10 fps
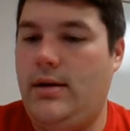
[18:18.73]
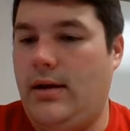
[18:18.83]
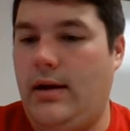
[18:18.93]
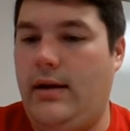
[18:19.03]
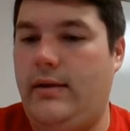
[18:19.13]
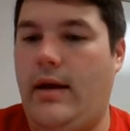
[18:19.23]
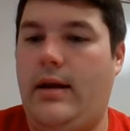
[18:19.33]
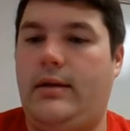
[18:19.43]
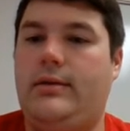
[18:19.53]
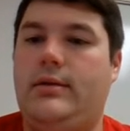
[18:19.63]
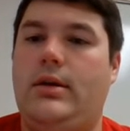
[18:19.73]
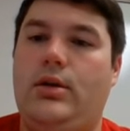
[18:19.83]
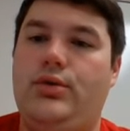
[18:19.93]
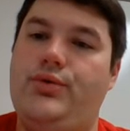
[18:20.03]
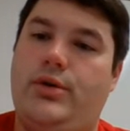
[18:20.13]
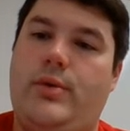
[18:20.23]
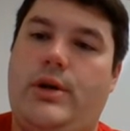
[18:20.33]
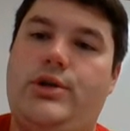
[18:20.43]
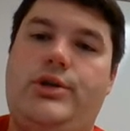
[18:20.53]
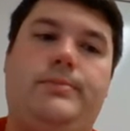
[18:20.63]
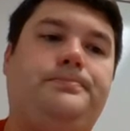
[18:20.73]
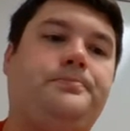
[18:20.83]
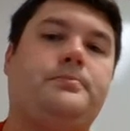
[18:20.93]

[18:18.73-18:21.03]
and then a conclusion question.